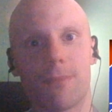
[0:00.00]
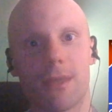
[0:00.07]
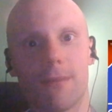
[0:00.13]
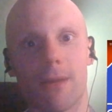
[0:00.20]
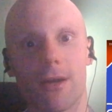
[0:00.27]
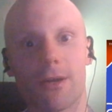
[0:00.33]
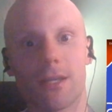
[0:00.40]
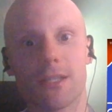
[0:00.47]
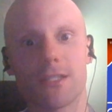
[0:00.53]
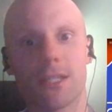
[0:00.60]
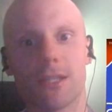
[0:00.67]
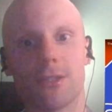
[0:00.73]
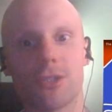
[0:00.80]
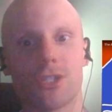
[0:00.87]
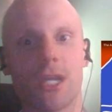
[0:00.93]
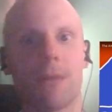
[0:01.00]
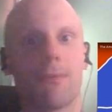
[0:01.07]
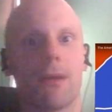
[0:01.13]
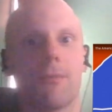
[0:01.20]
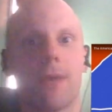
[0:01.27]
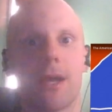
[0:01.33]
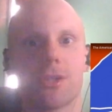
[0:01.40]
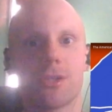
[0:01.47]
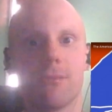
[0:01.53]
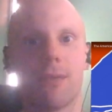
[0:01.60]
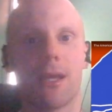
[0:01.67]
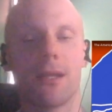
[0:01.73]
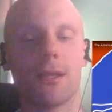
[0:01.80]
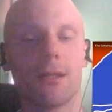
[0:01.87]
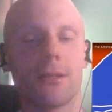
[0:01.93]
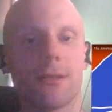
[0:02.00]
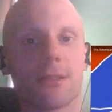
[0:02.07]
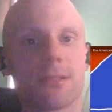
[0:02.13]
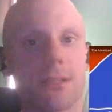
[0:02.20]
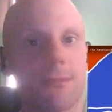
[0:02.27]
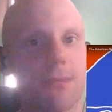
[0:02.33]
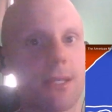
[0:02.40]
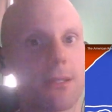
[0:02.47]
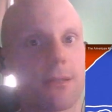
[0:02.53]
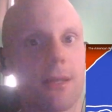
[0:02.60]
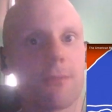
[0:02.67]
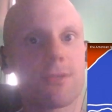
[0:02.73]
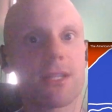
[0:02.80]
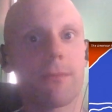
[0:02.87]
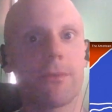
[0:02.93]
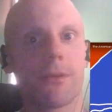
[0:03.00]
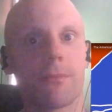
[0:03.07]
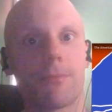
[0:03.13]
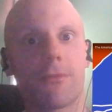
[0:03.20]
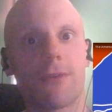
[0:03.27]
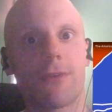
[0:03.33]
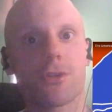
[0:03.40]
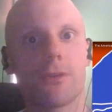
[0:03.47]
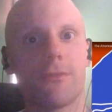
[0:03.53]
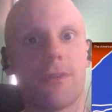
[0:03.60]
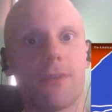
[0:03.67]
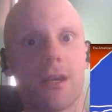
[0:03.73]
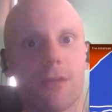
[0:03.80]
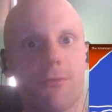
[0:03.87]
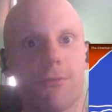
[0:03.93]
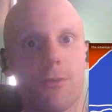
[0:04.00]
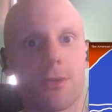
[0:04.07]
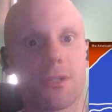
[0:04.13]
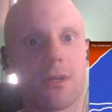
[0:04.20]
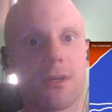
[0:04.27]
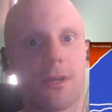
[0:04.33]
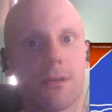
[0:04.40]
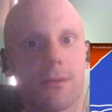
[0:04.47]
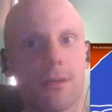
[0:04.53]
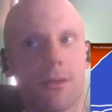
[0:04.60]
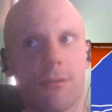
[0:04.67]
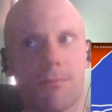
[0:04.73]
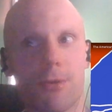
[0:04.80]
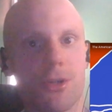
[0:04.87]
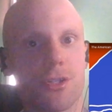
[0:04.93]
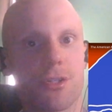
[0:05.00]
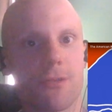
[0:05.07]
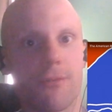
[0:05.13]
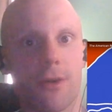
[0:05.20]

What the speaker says: the Americans into shape, and we actually made it into something that resembled a professional fighting force. You know, Prussians are